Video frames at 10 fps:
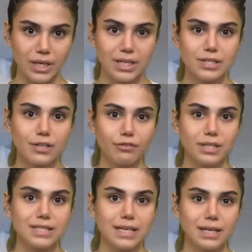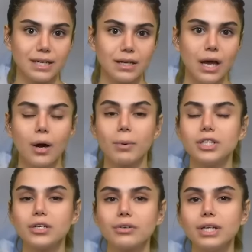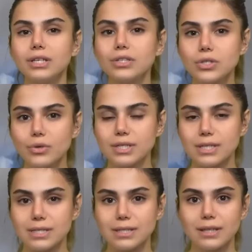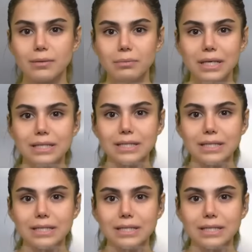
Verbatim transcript: It is often stated by the Ukrainian sources that the meat